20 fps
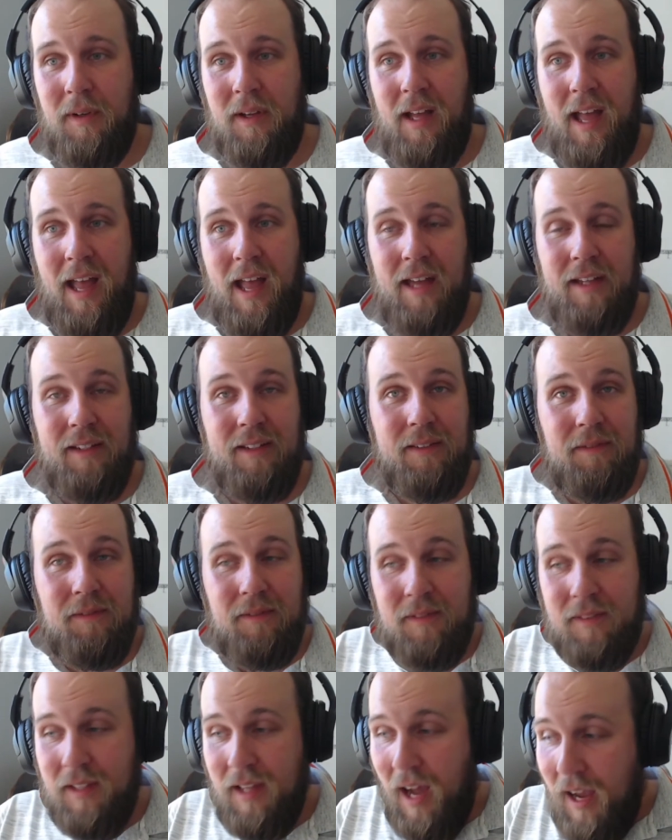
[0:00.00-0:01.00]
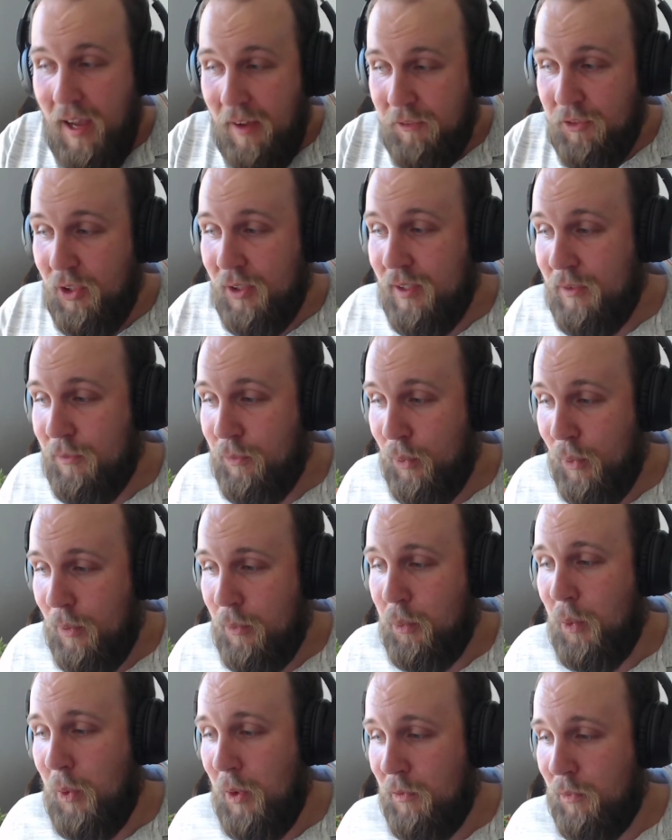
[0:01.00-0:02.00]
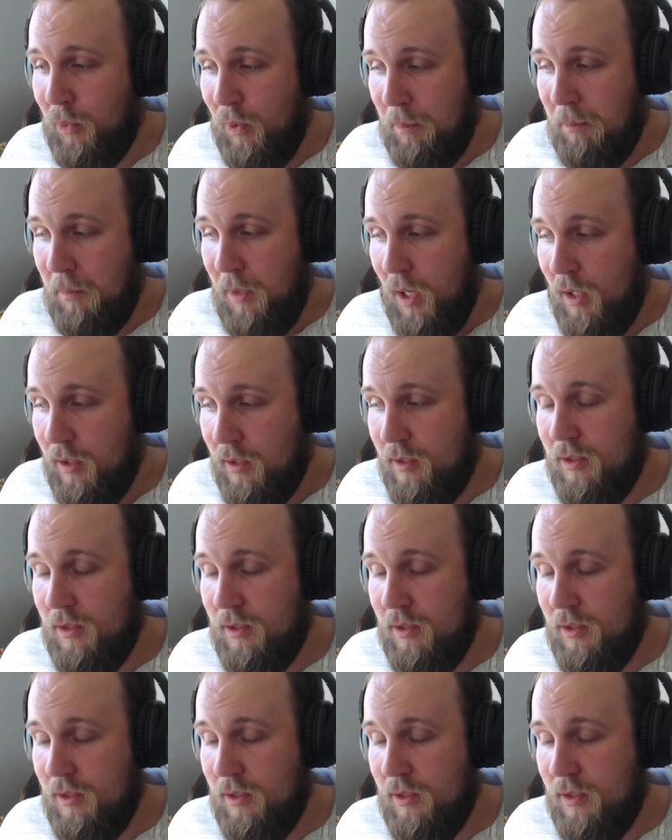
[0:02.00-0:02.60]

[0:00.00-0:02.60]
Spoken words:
and I have done it for a month.